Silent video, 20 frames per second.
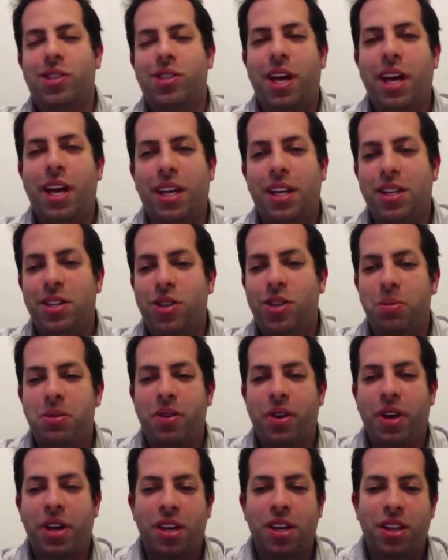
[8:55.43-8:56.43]
Like in terms
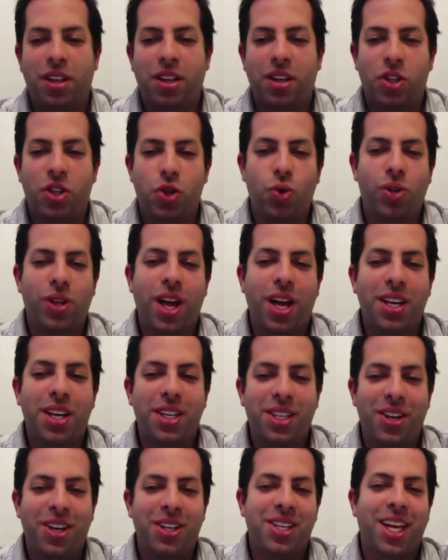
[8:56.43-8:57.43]
of like a shul,
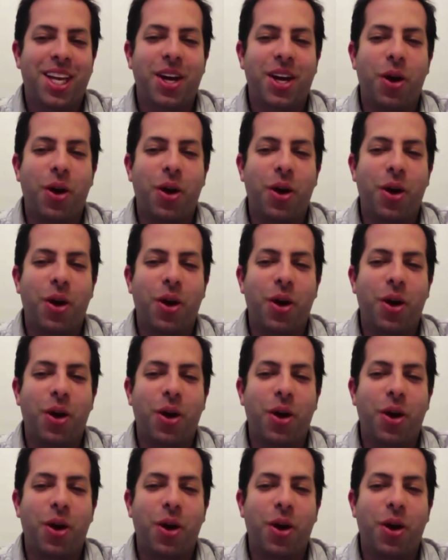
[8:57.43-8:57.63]
is there